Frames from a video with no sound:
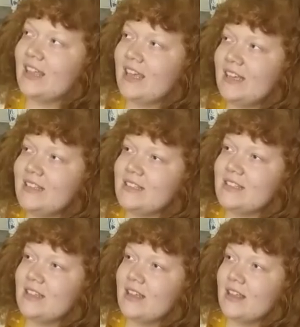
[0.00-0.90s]
Things
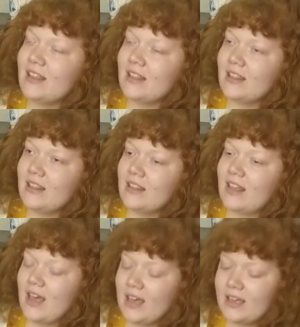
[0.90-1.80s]

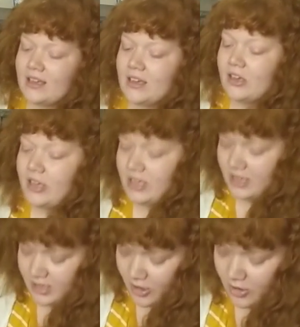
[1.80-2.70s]
that
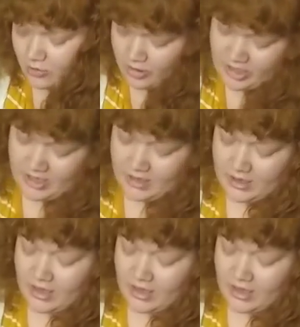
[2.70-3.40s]
are quirky.